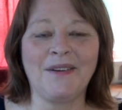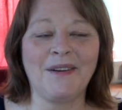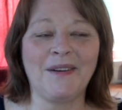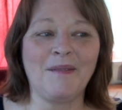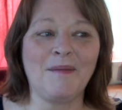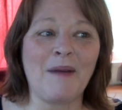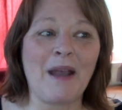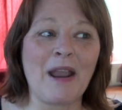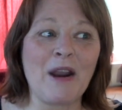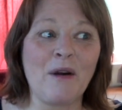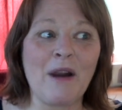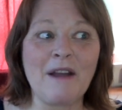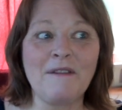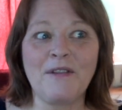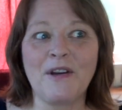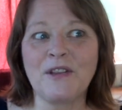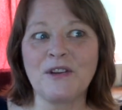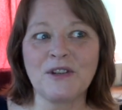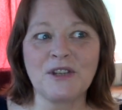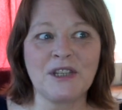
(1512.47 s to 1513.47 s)
my
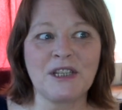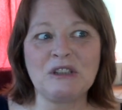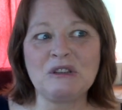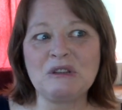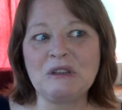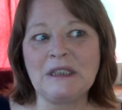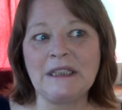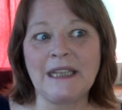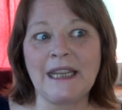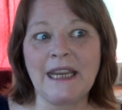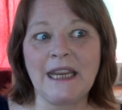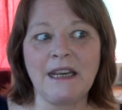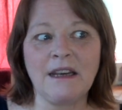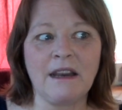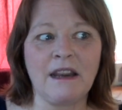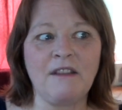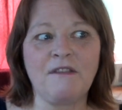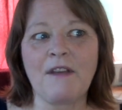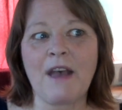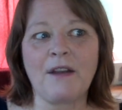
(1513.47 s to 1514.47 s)
grandfather still gleaned.
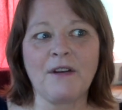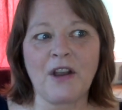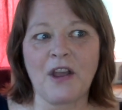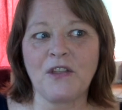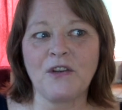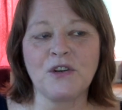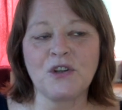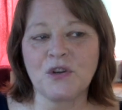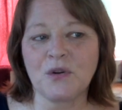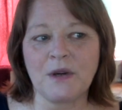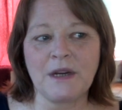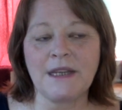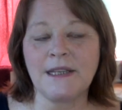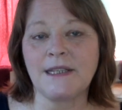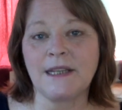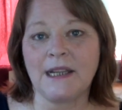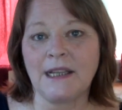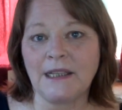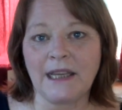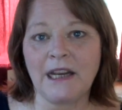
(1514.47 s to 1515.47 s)
He found other trees
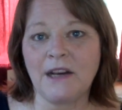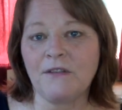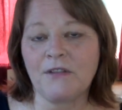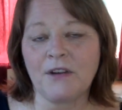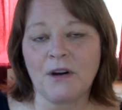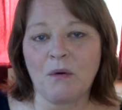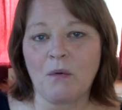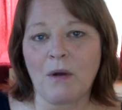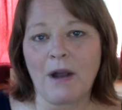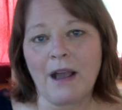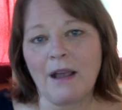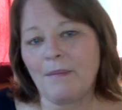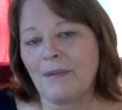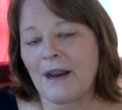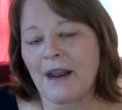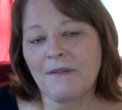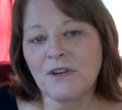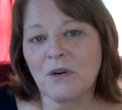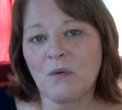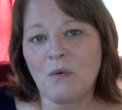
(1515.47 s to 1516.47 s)
to glean for a while,
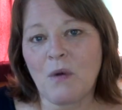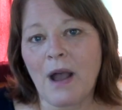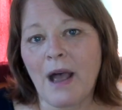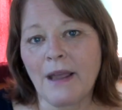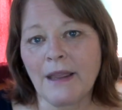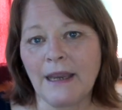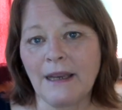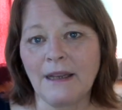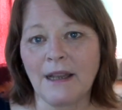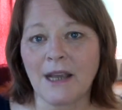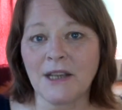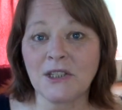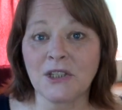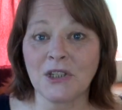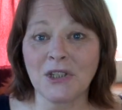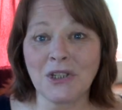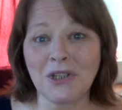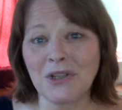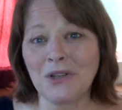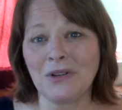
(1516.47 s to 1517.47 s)
but after a while, he lost
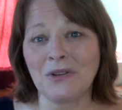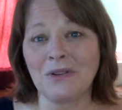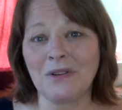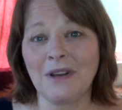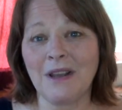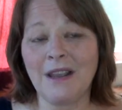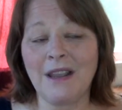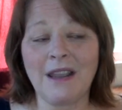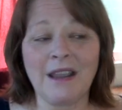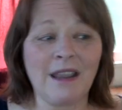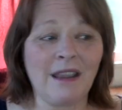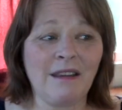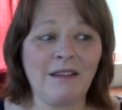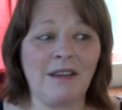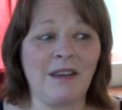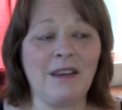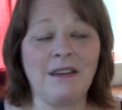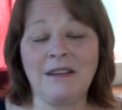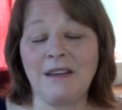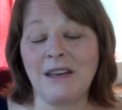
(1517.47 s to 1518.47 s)
it too.
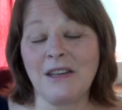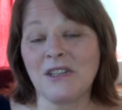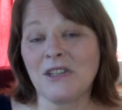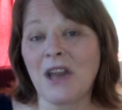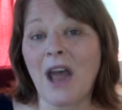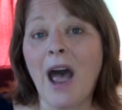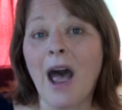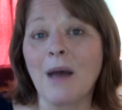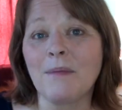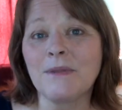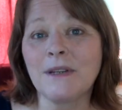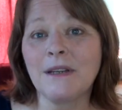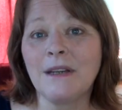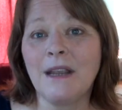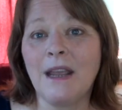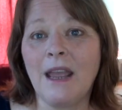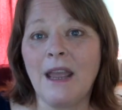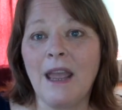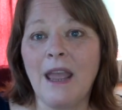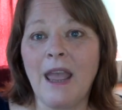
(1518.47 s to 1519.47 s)
He stopped.
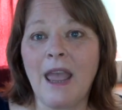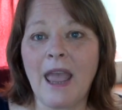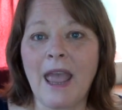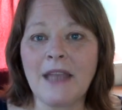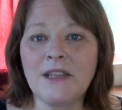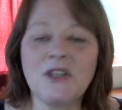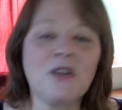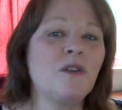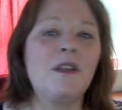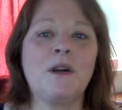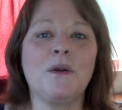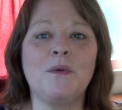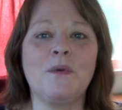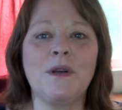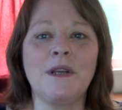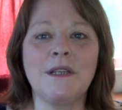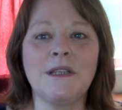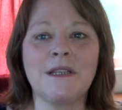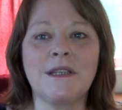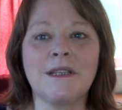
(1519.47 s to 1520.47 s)
And so there
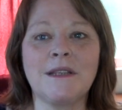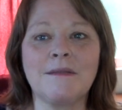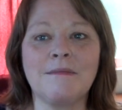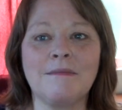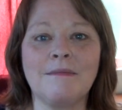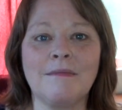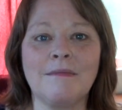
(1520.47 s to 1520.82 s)
was